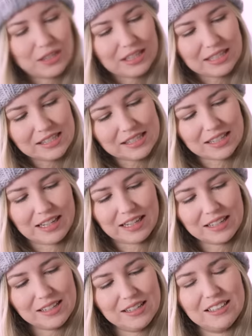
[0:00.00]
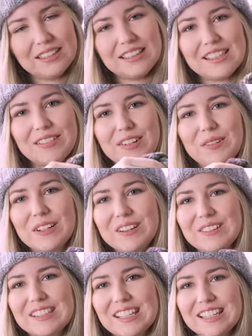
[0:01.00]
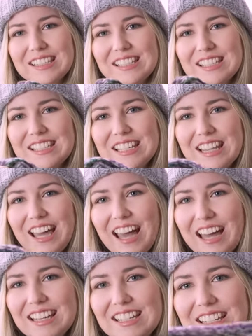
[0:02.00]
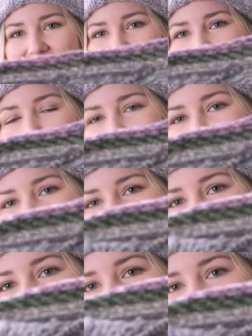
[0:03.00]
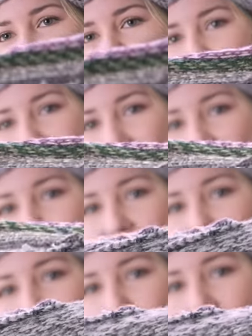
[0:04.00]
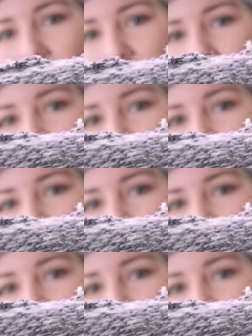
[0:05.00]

the inside, because everyone always likes to see that. So this pattern,